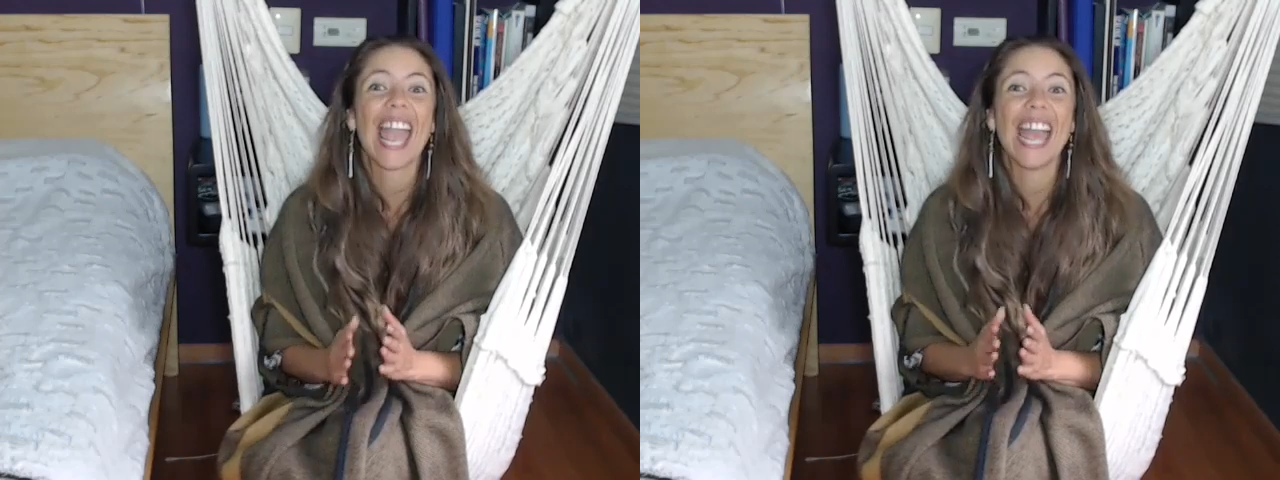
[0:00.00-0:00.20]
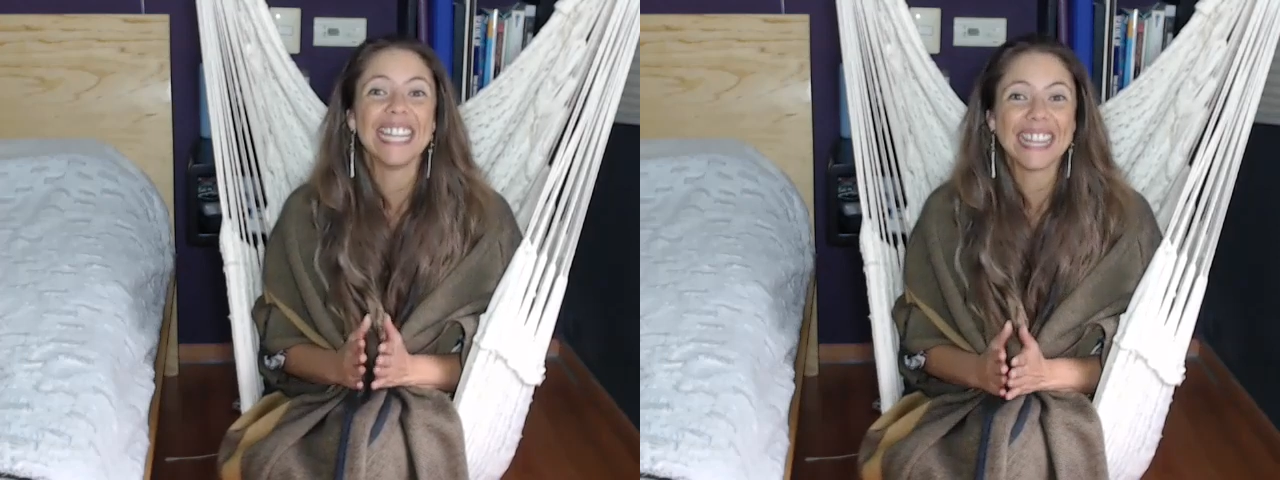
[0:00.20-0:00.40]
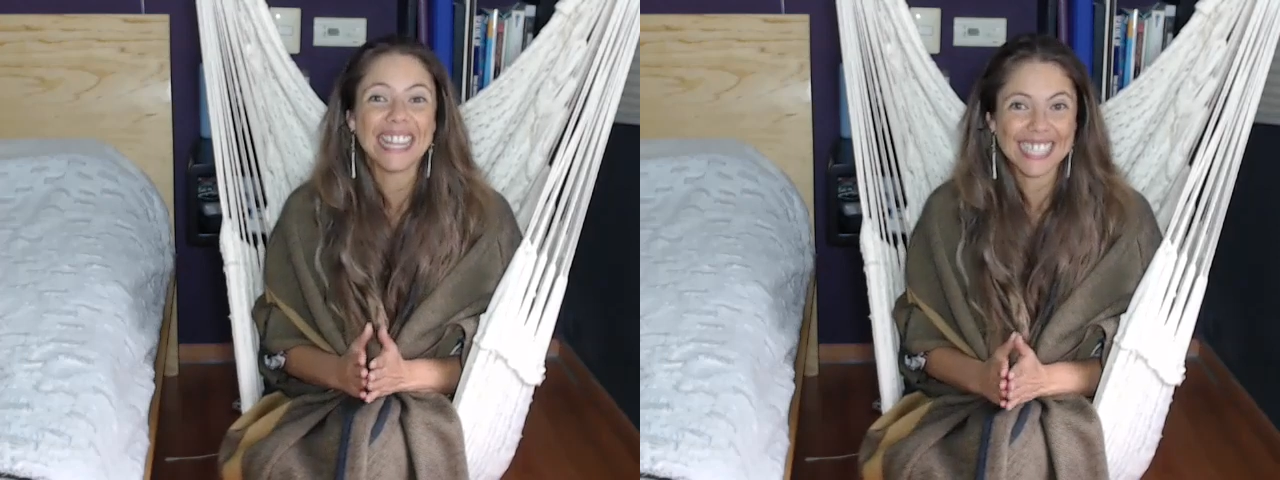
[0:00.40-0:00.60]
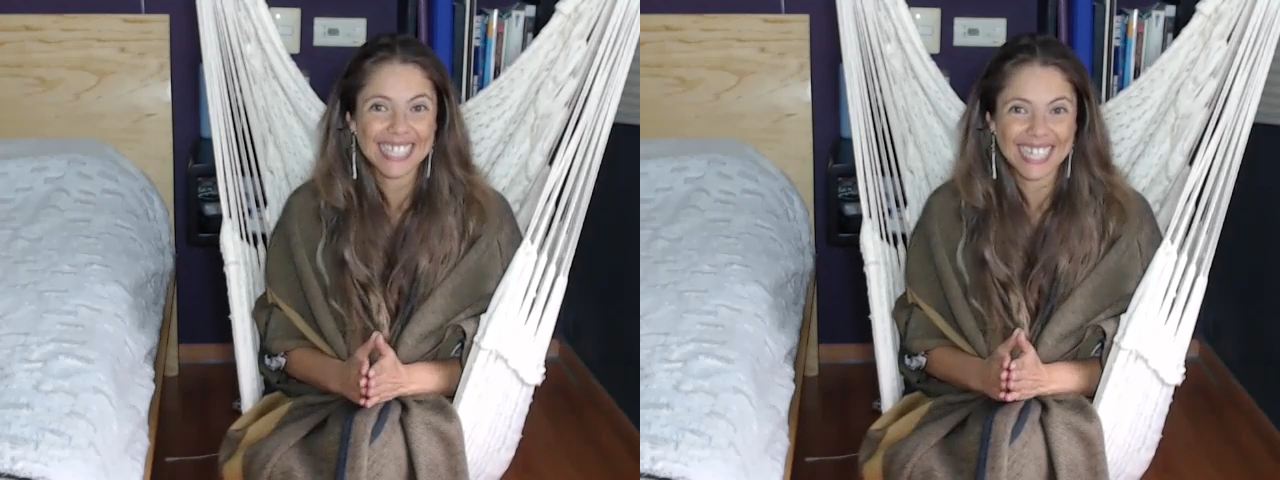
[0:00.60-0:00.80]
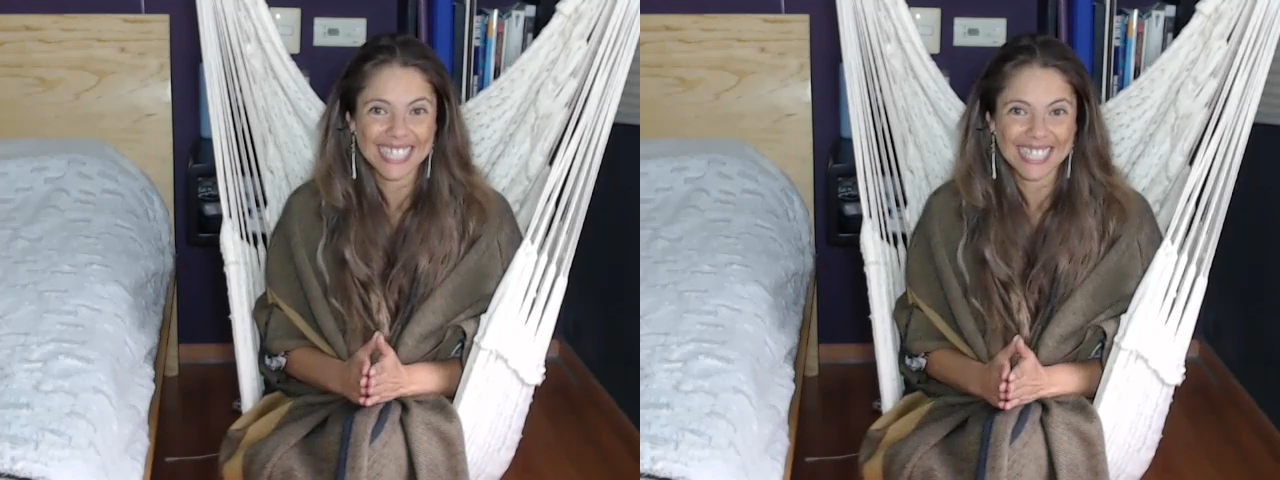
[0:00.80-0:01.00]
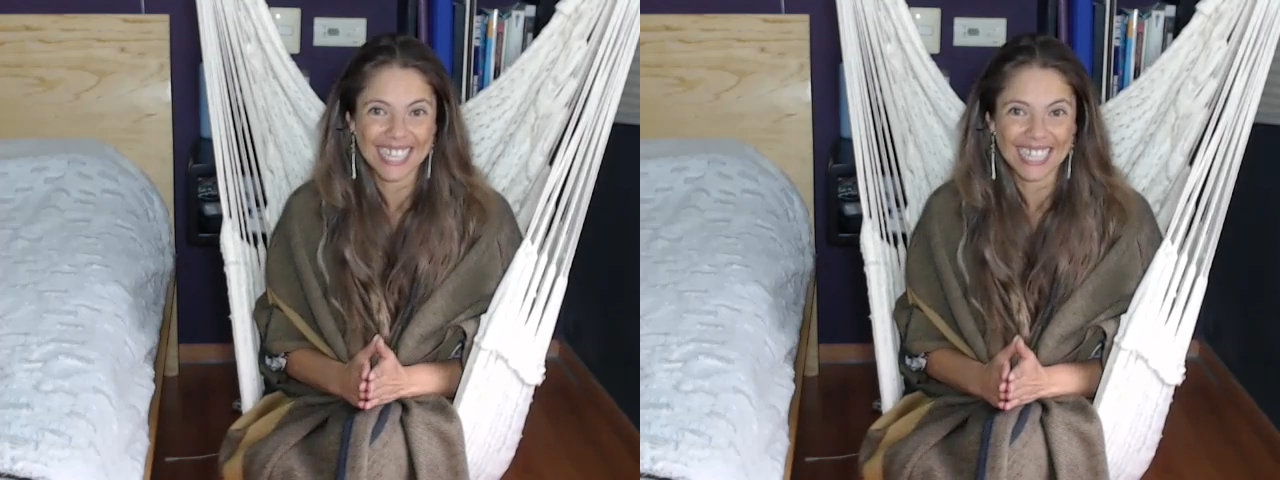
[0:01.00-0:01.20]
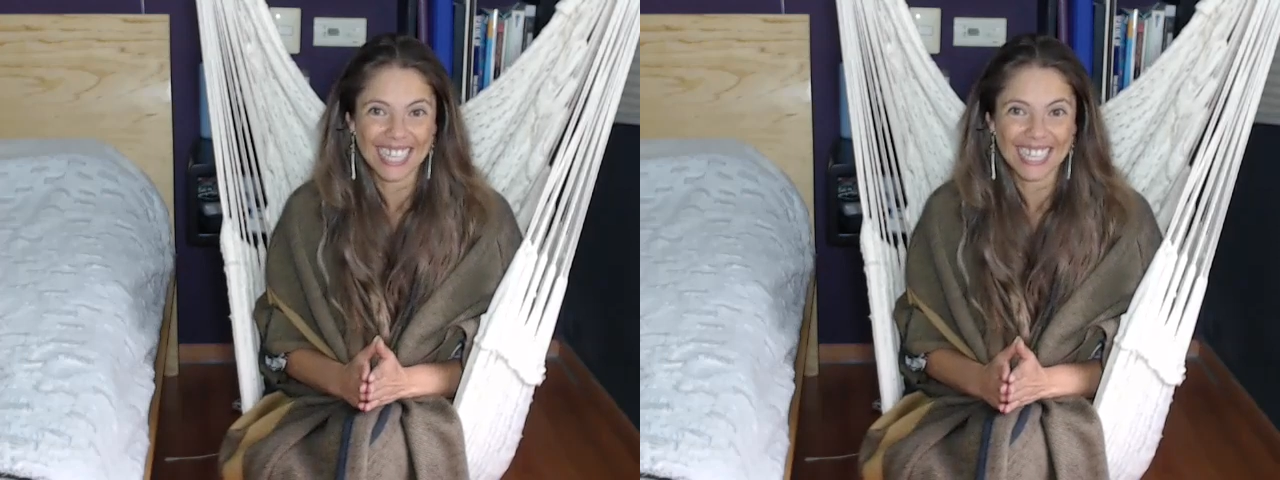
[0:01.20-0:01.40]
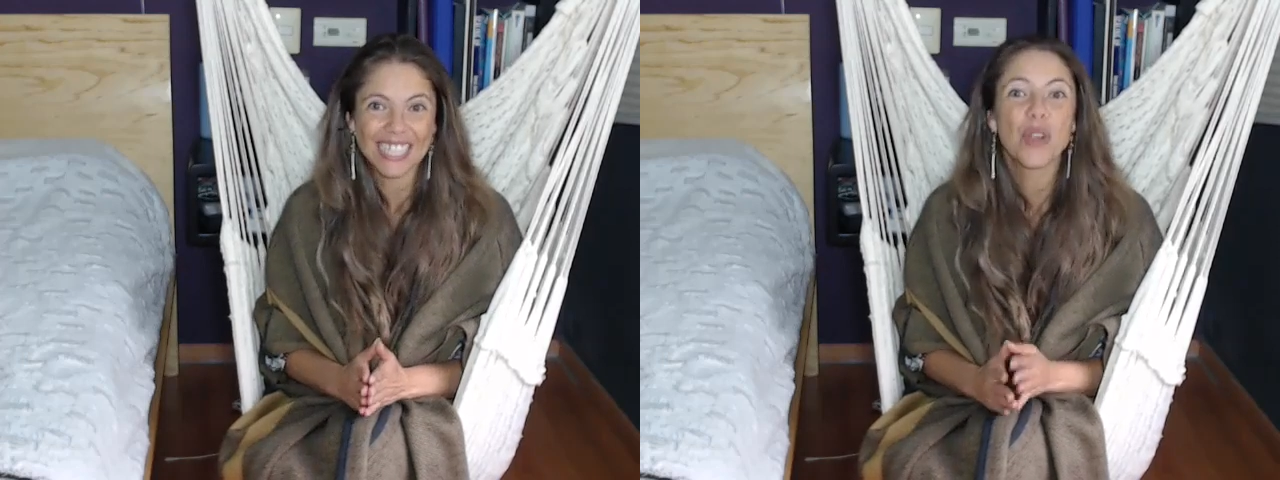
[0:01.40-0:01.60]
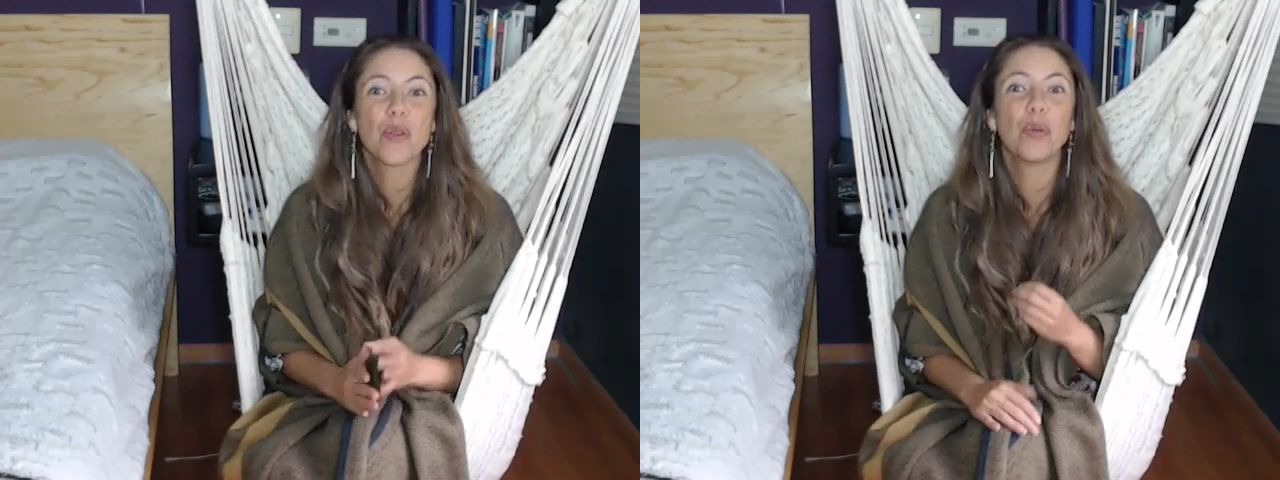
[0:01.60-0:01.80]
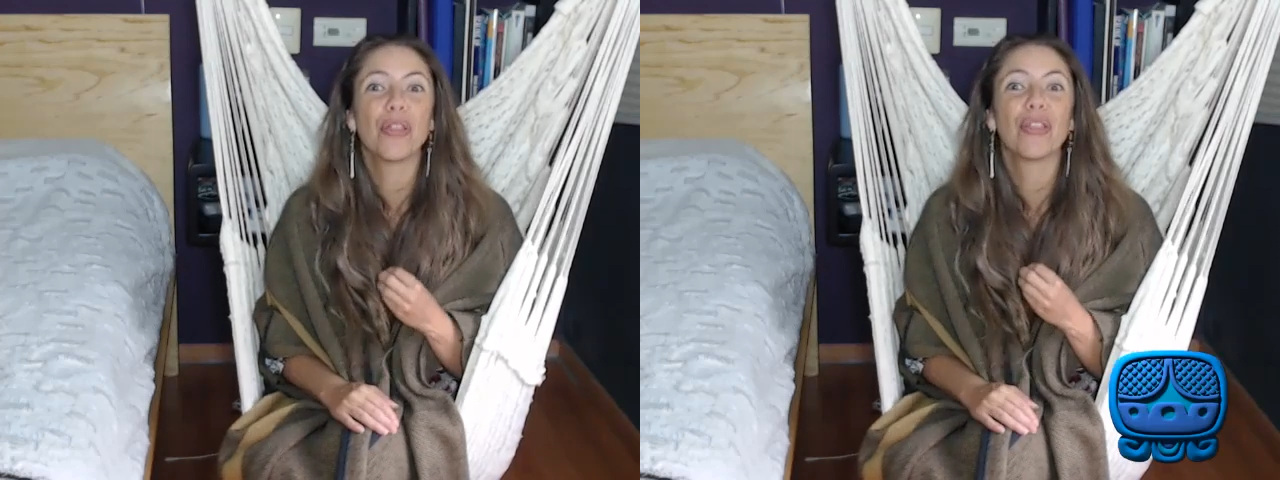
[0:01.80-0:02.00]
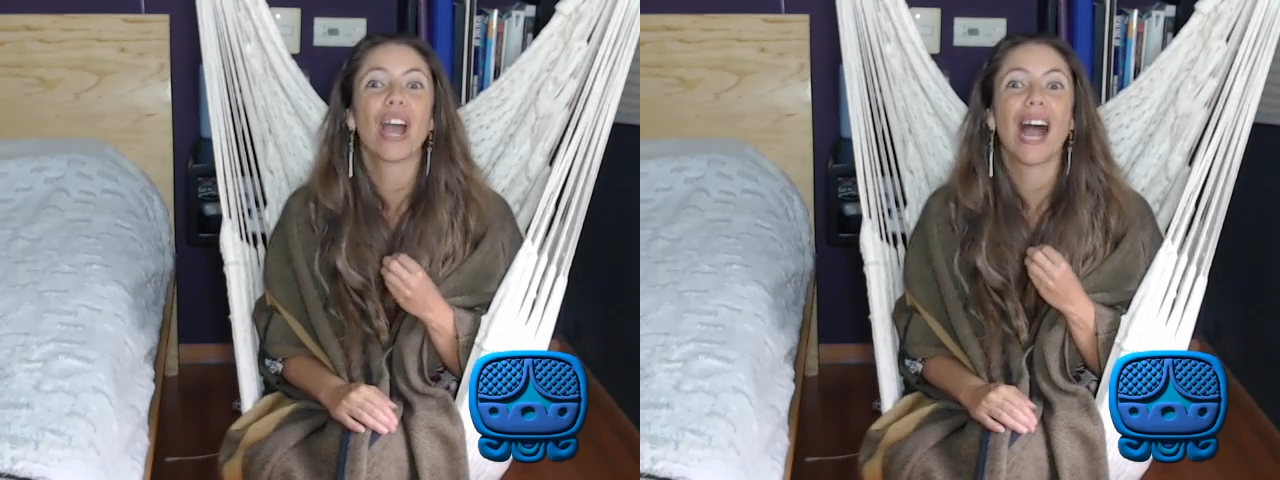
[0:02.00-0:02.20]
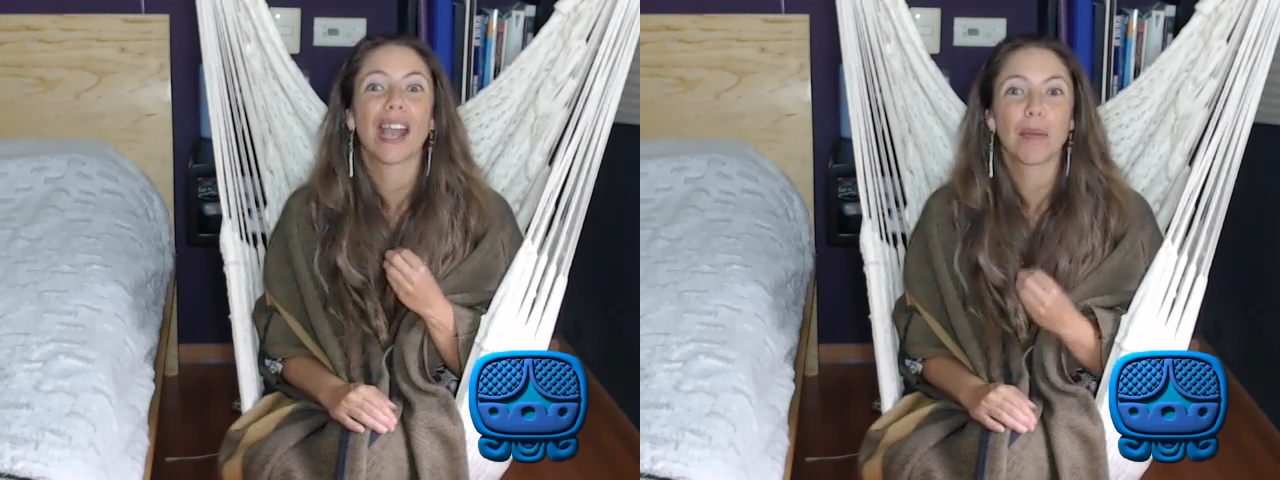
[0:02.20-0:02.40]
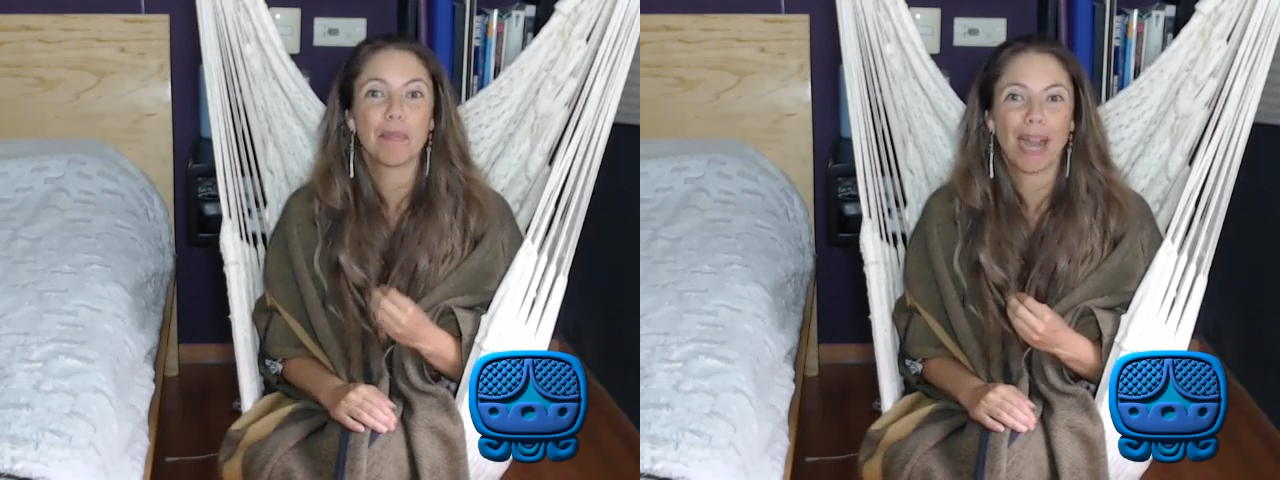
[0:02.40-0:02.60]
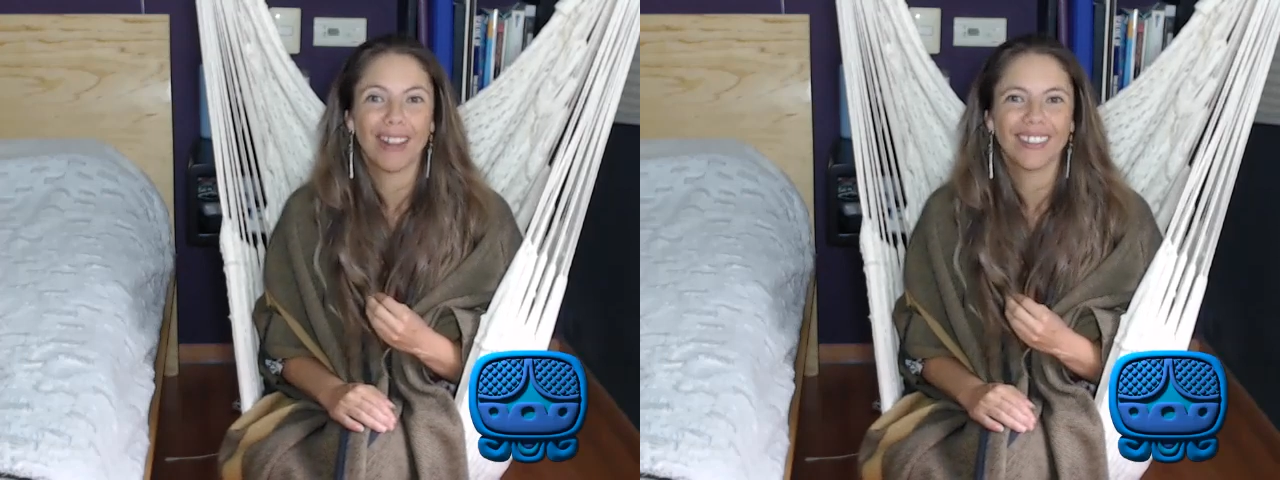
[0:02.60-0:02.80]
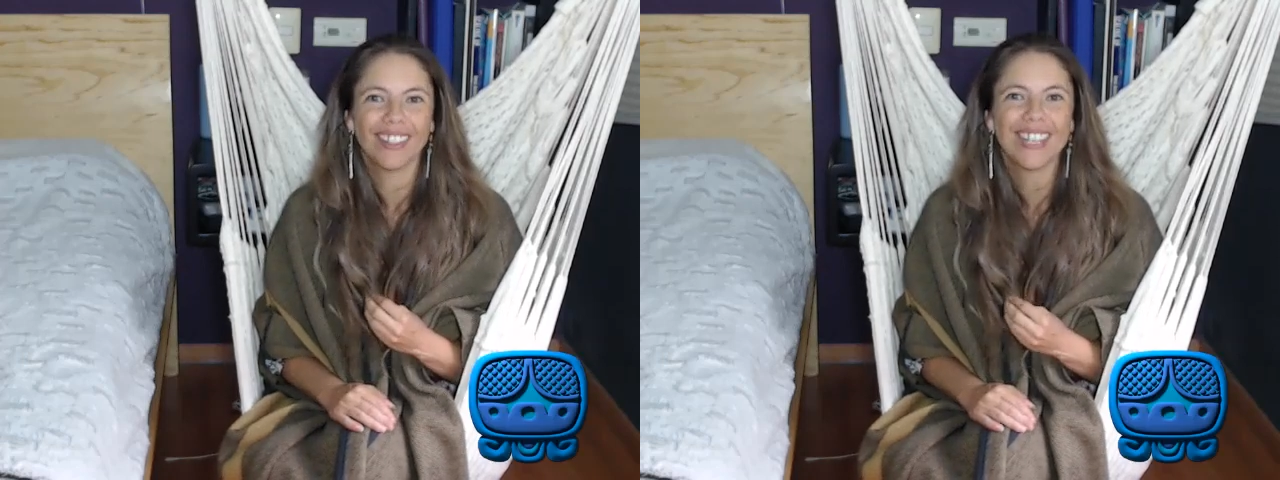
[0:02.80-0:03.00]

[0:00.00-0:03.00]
And in this Trecena with AKBAL,